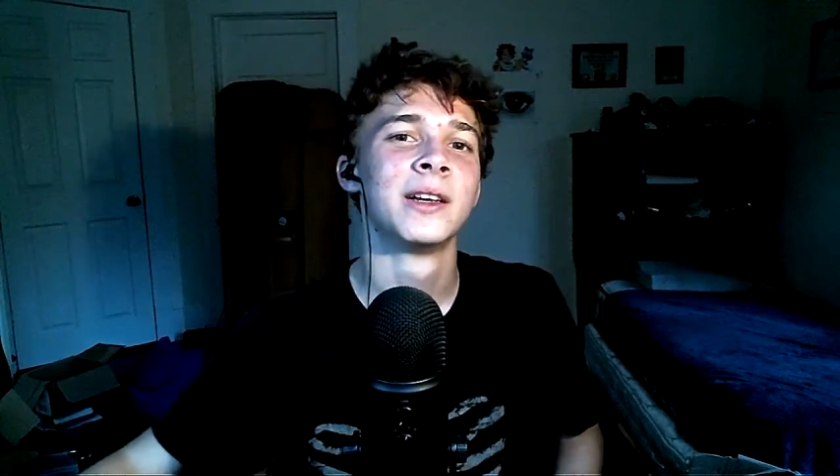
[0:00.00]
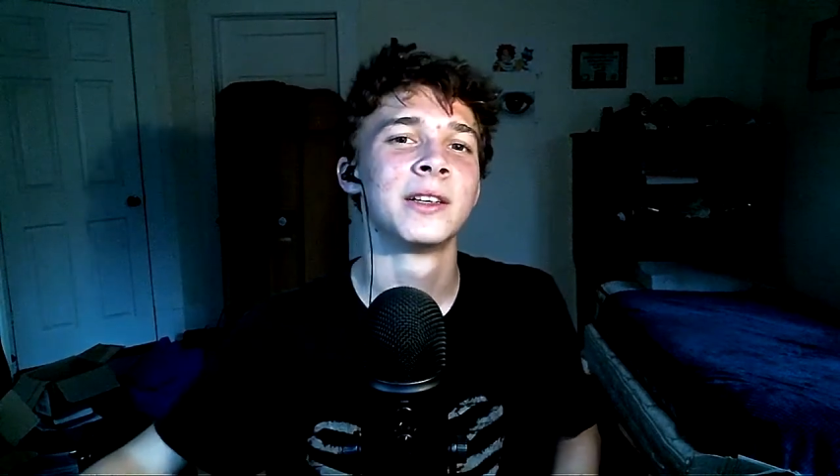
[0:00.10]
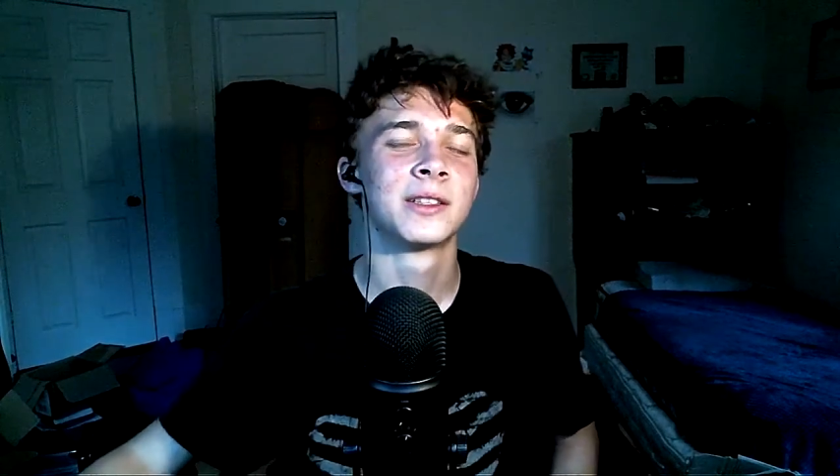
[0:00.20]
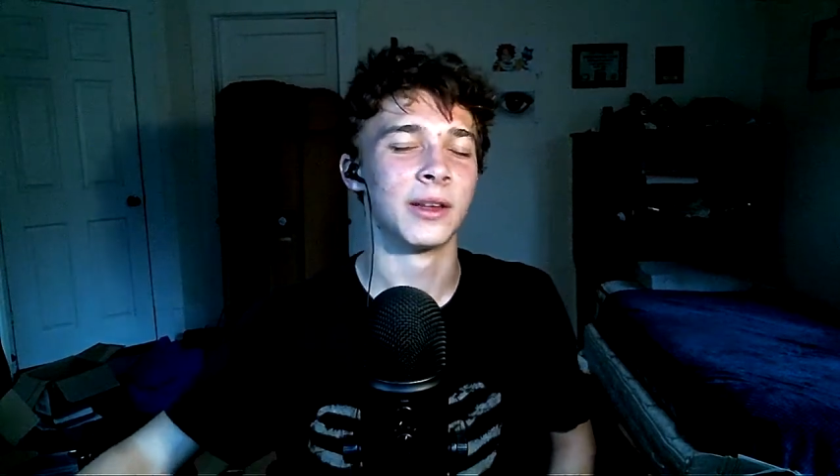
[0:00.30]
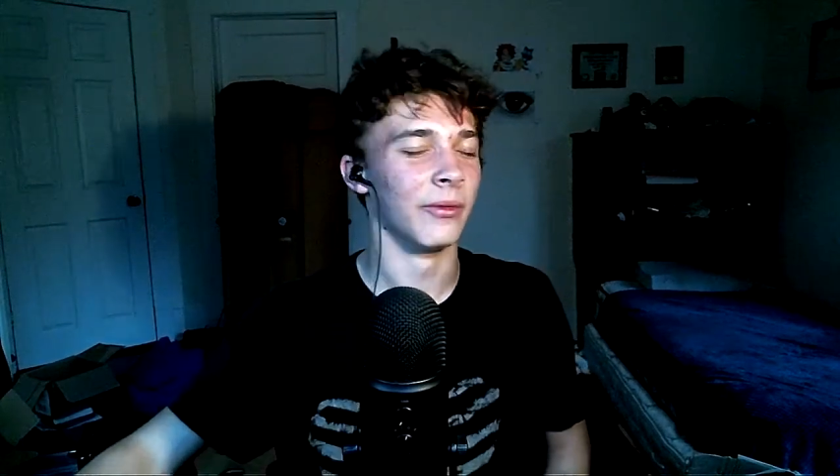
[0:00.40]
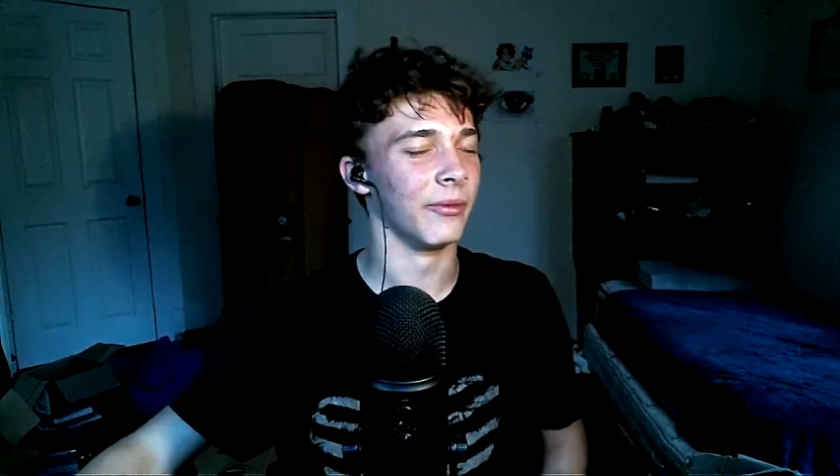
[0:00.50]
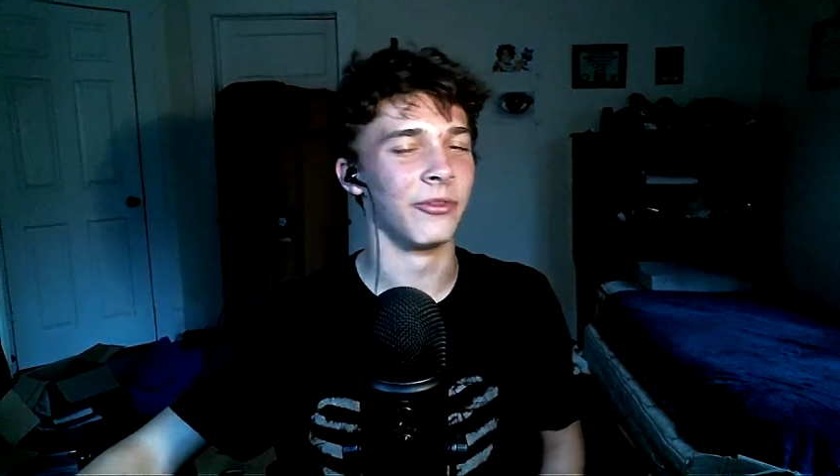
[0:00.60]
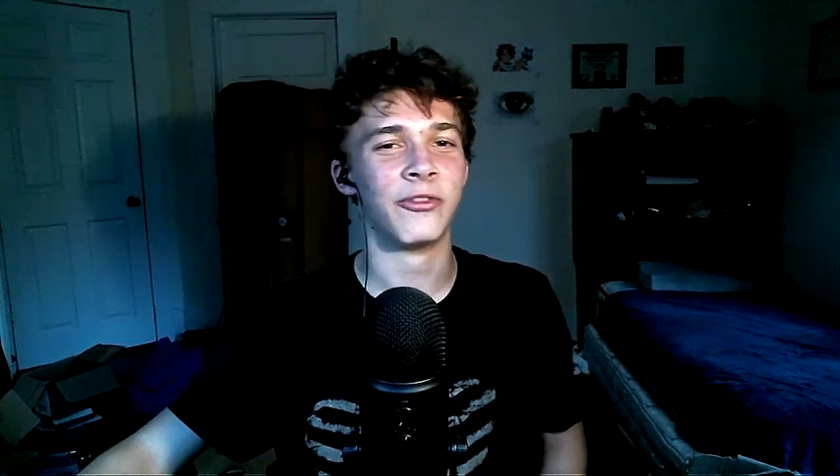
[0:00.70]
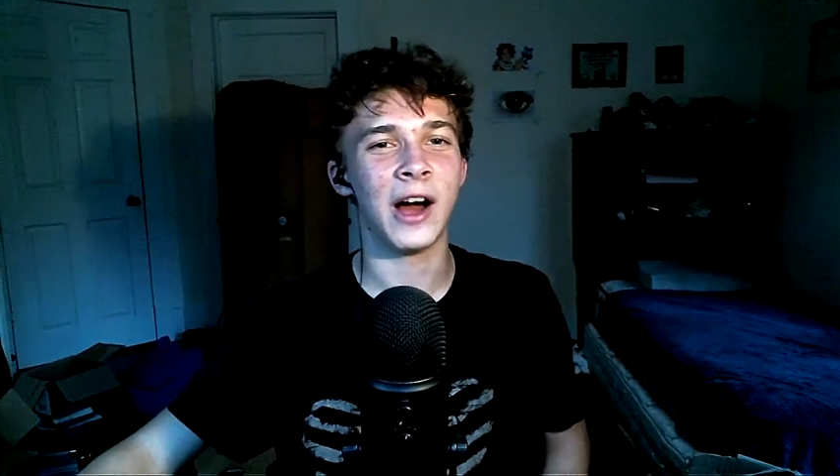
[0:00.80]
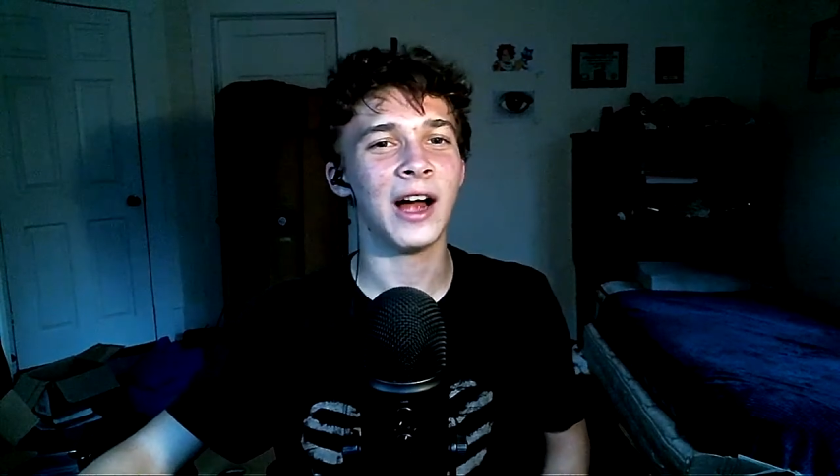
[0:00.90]
some
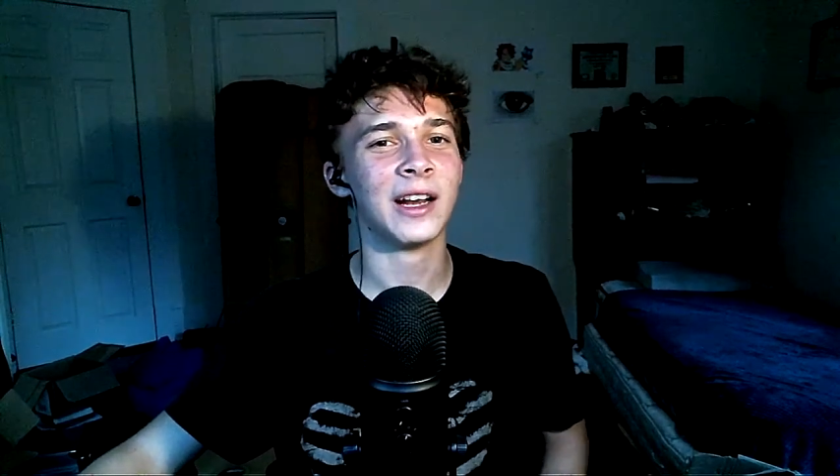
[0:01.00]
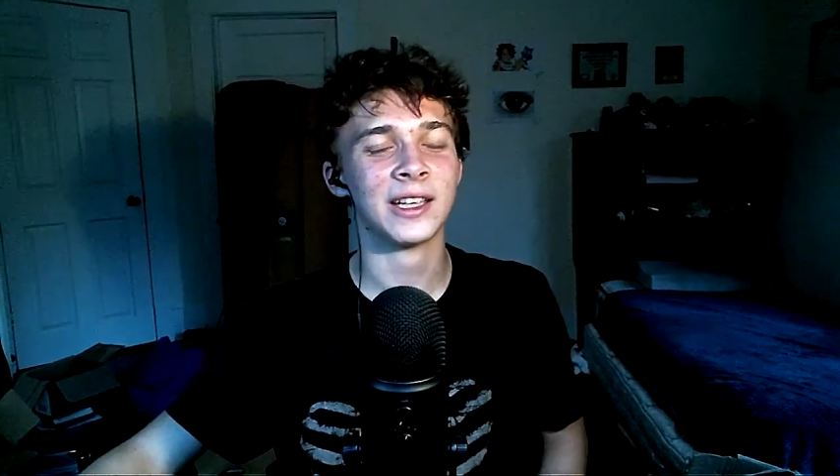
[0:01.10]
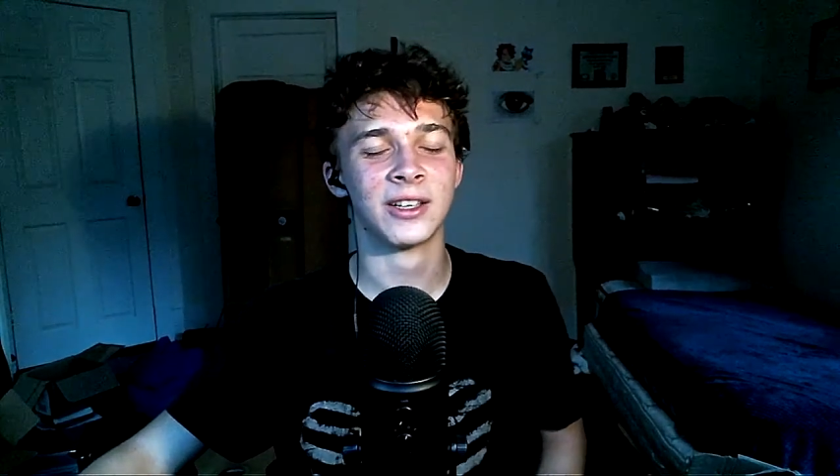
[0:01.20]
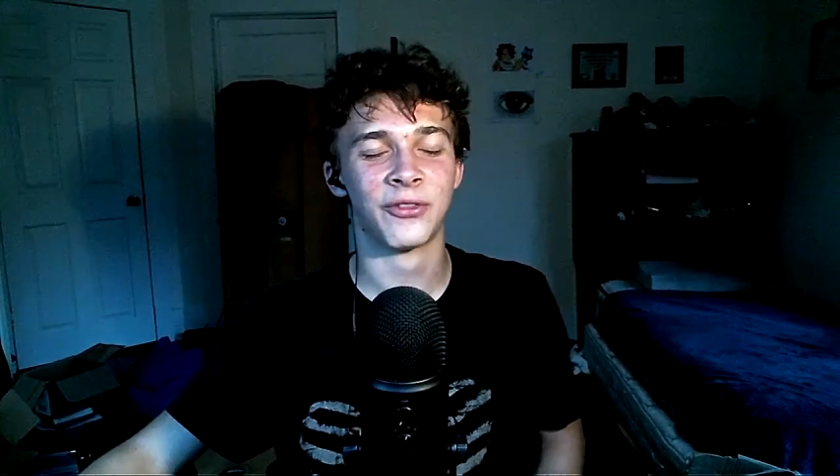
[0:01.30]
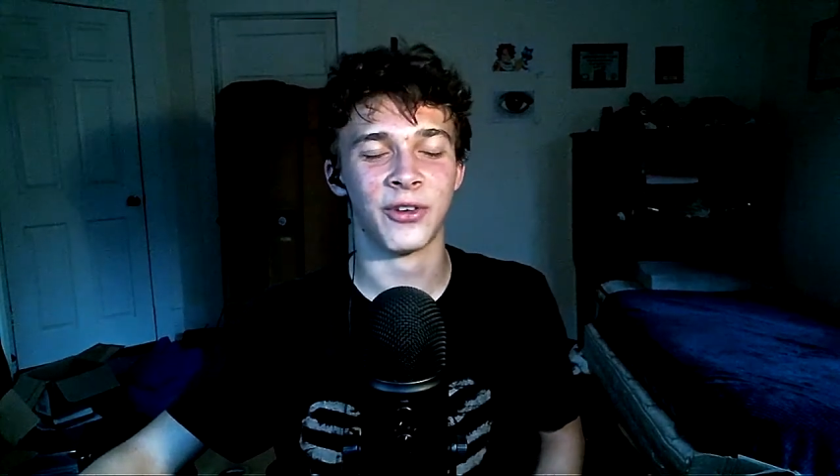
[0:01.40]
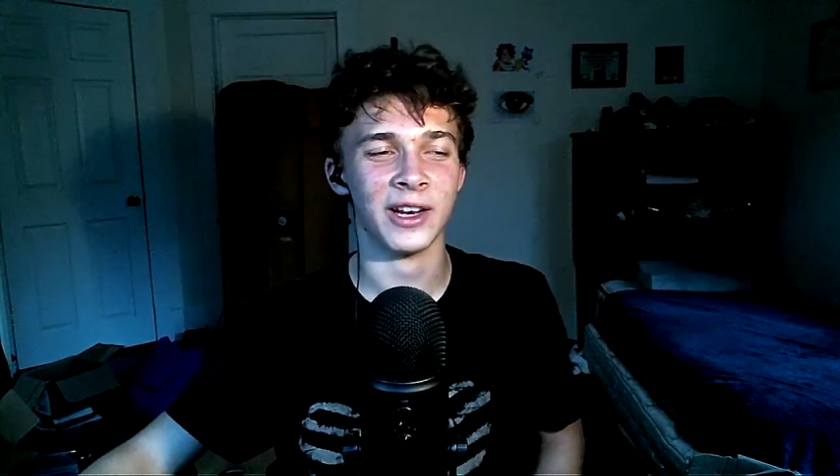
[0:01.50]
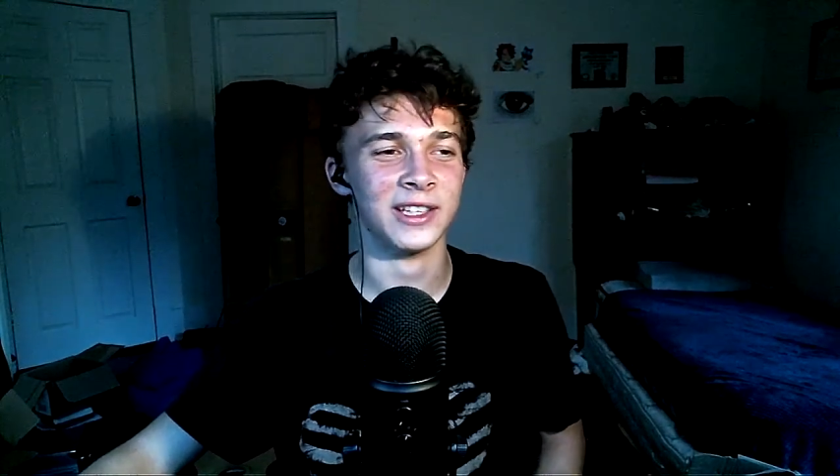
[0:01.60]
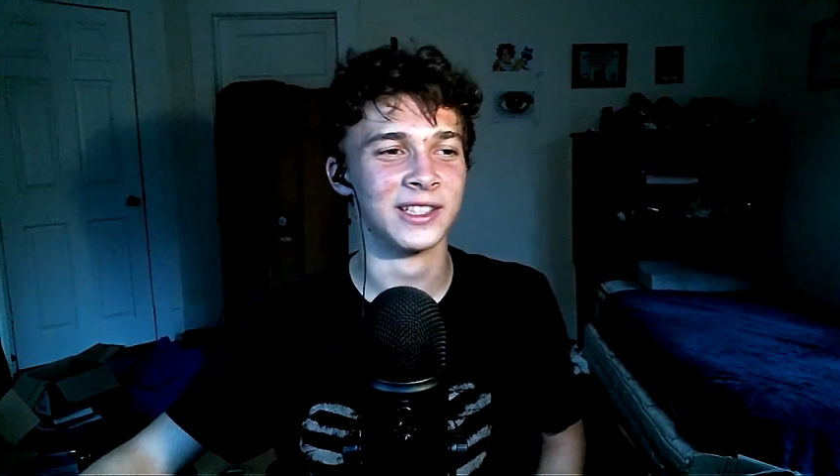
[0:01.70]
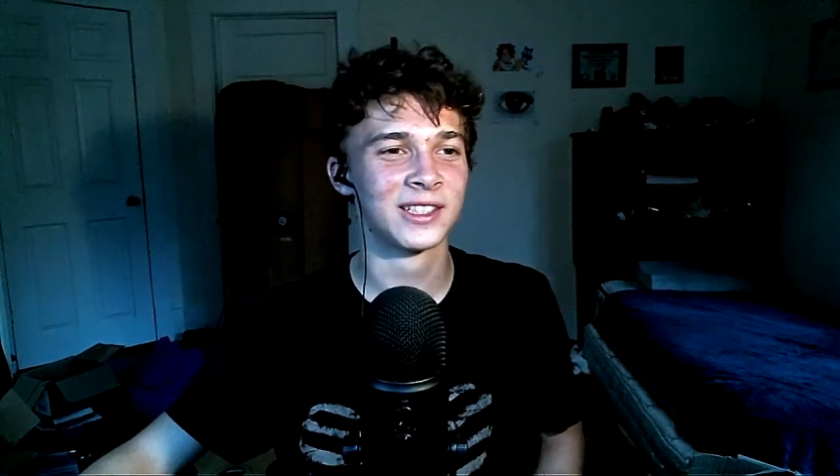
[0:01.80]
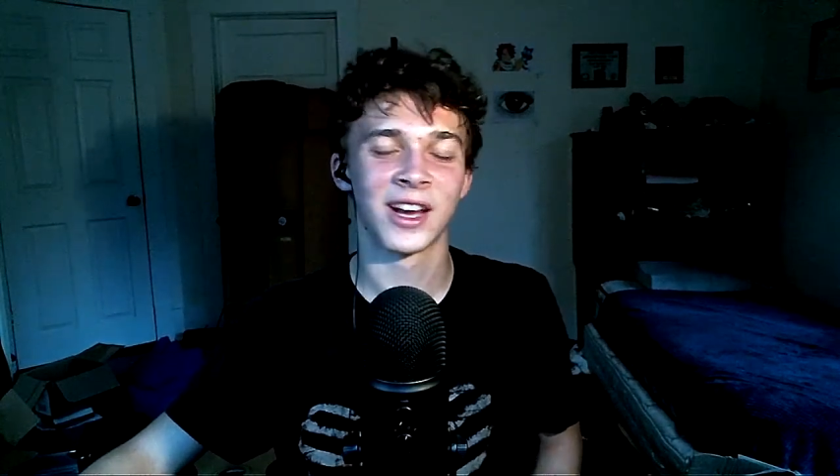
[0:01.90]
Five Nights at Freddy's